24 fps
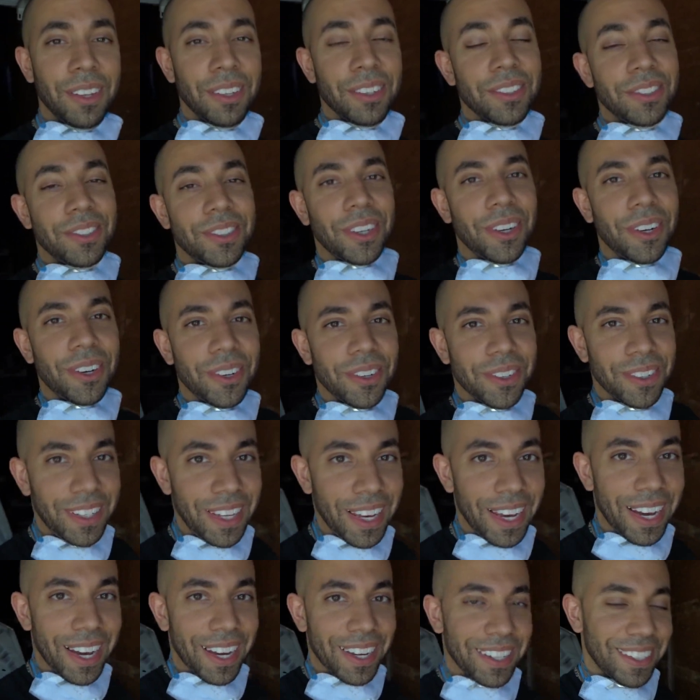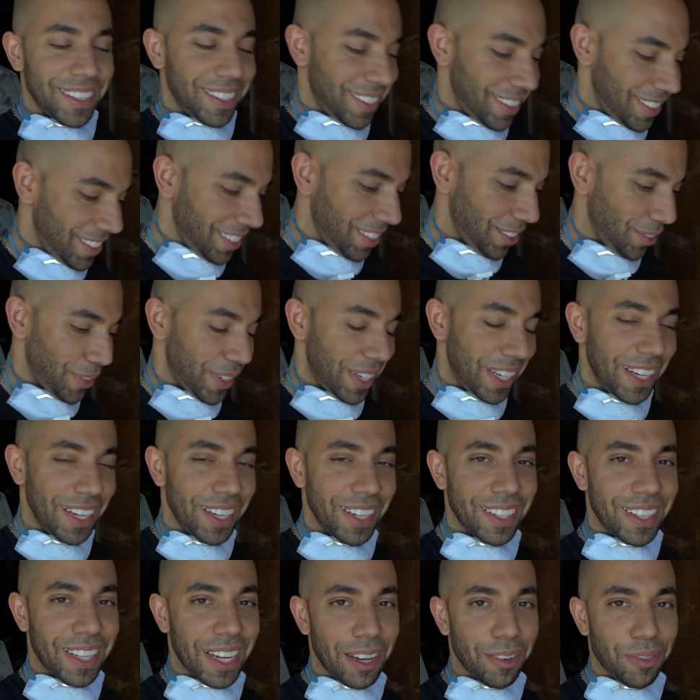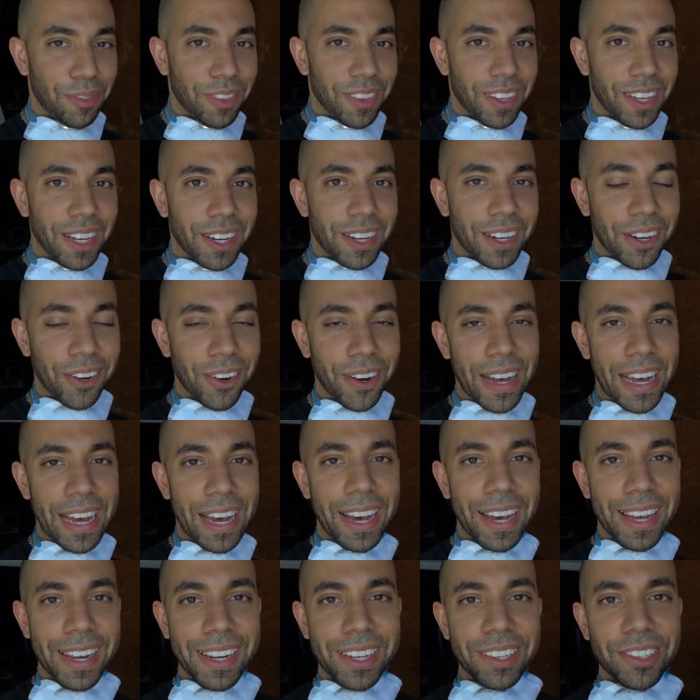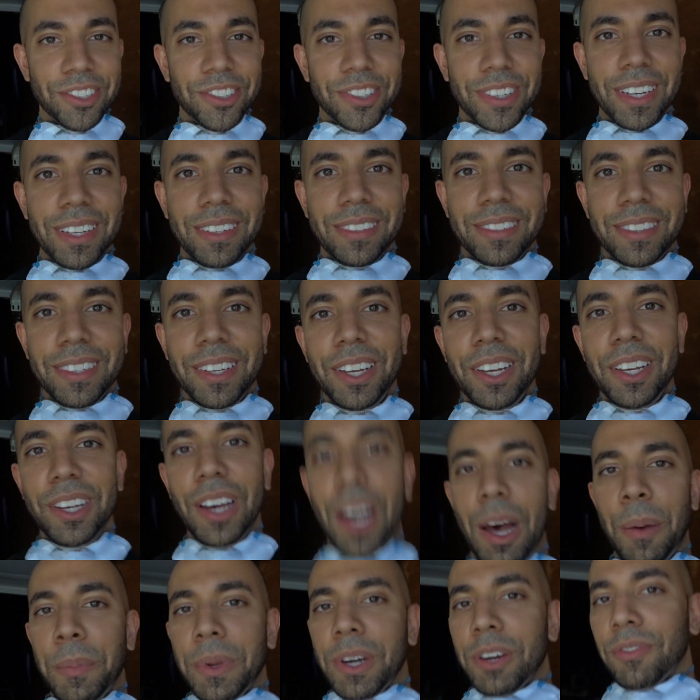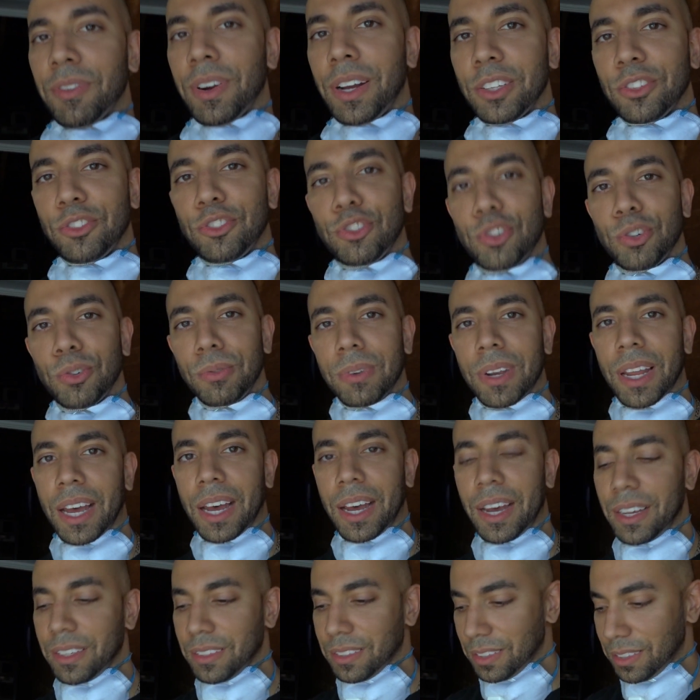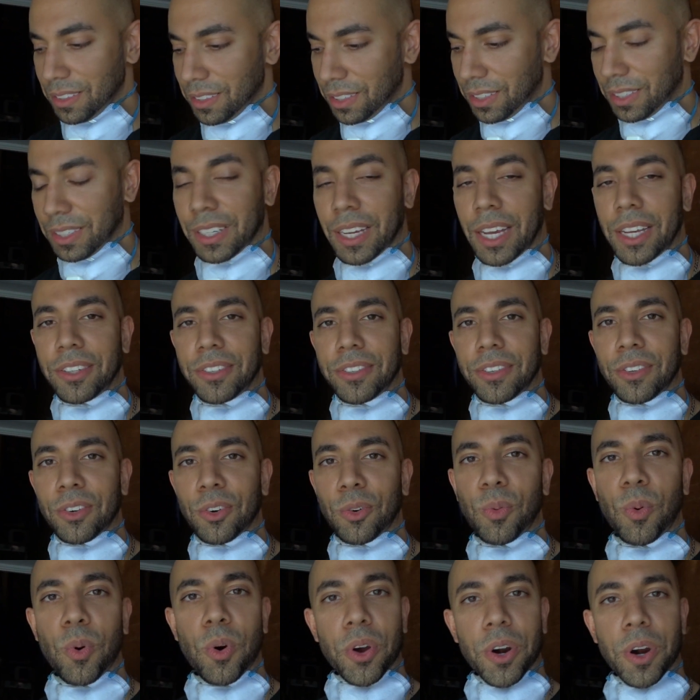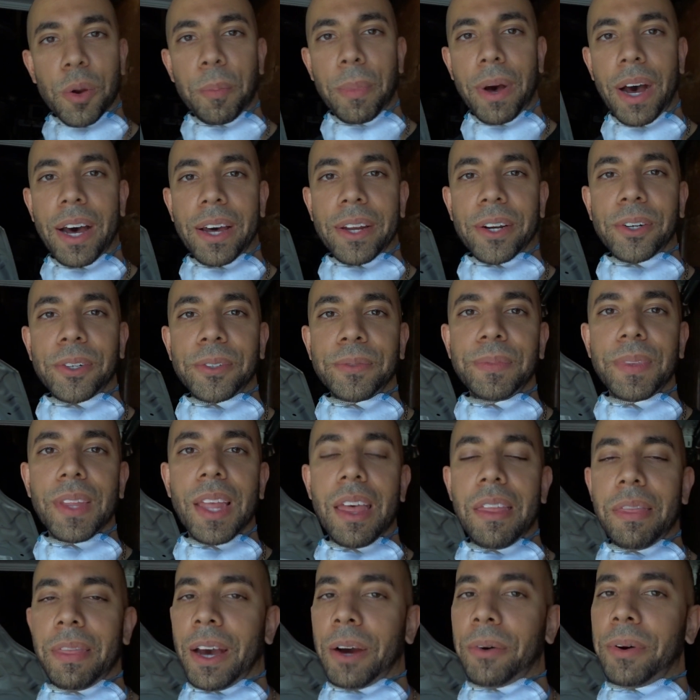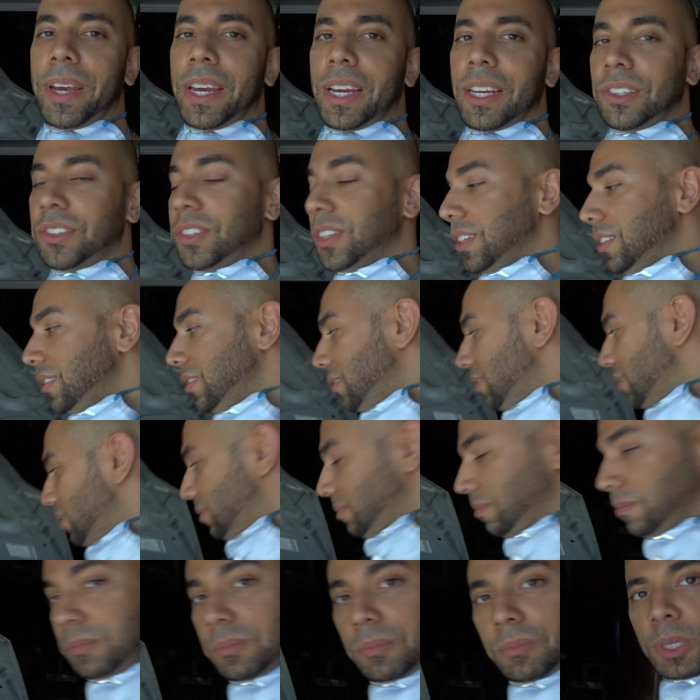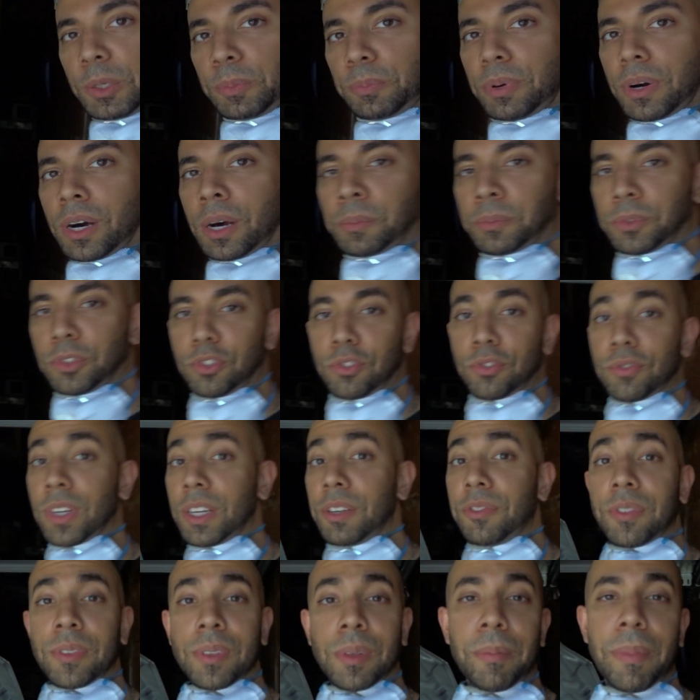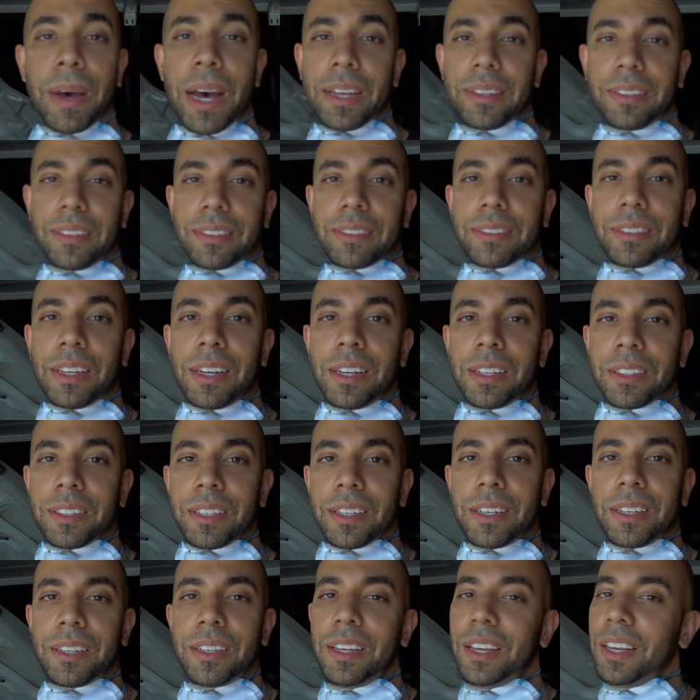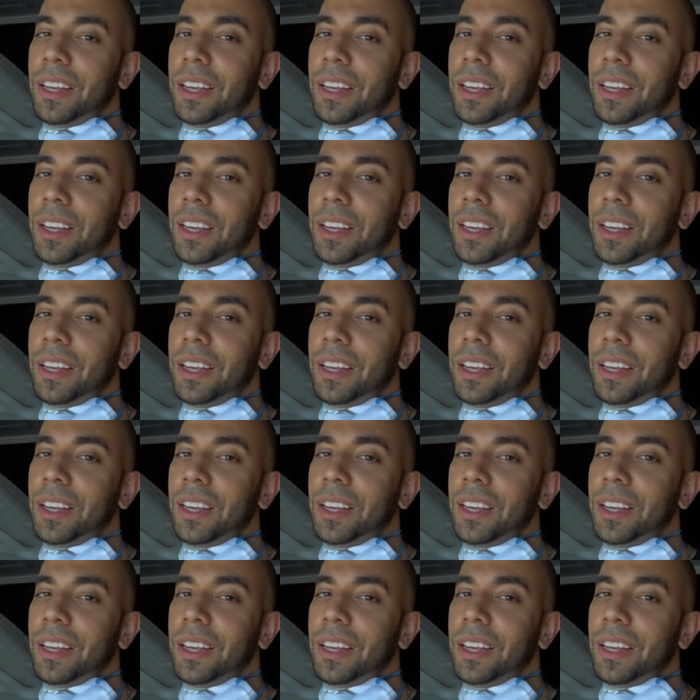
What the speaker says: So yeah, we definitely gonna go ahead and just, I'm gonna run 2 lines into a nice little water bottle, that way it could just be pumped straight from the master cylinder.